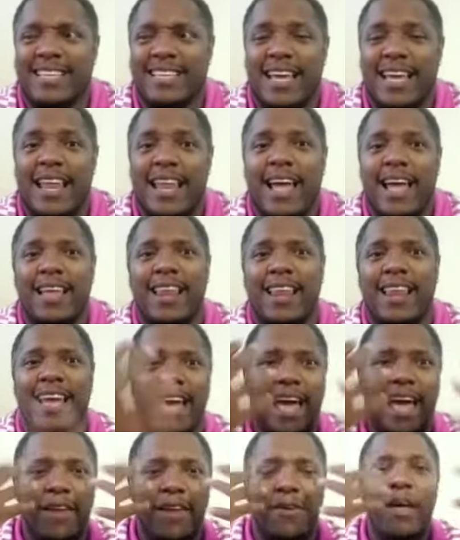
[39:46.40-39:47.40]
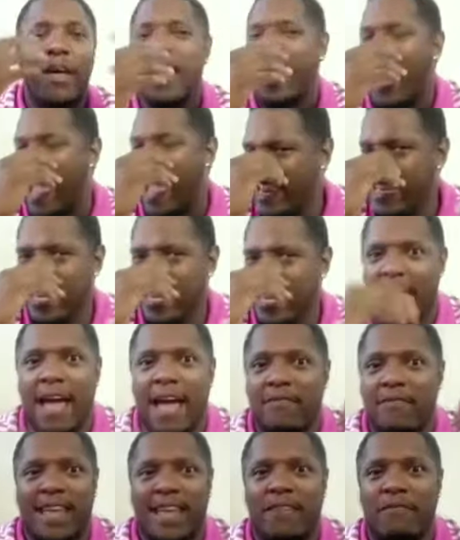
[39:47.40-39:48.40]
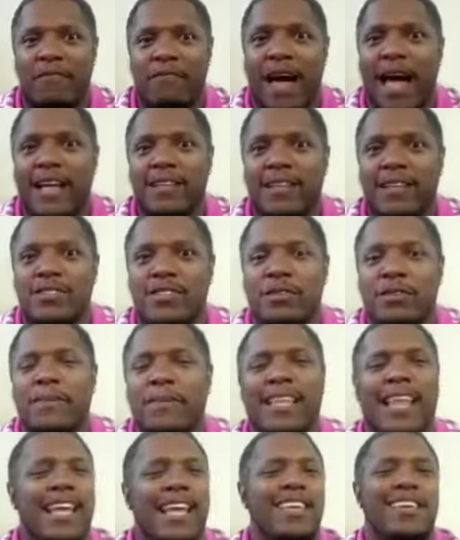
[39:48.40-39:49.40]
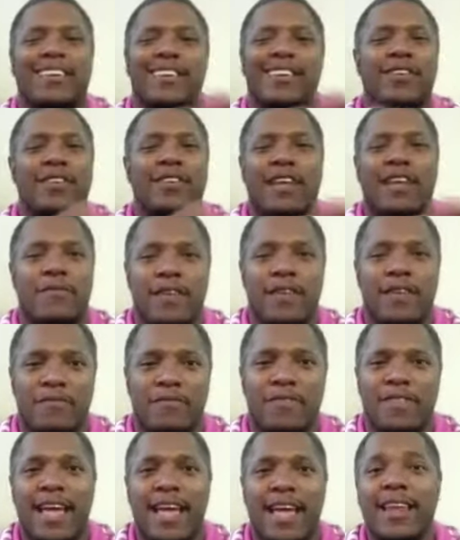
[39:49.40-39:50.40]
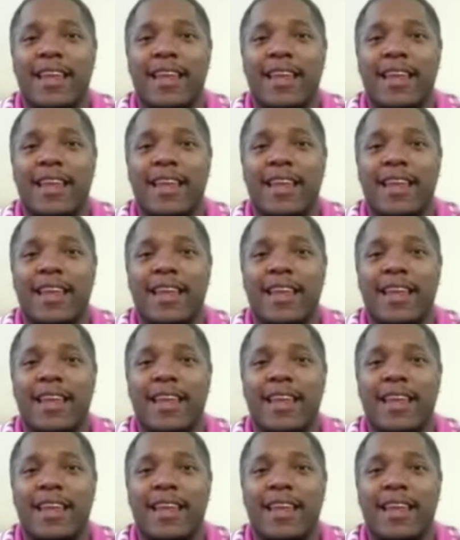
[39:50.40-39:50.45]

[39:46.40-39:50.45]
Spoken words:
can I? Like, I didn't have that advisor to be like, you're not ready for that.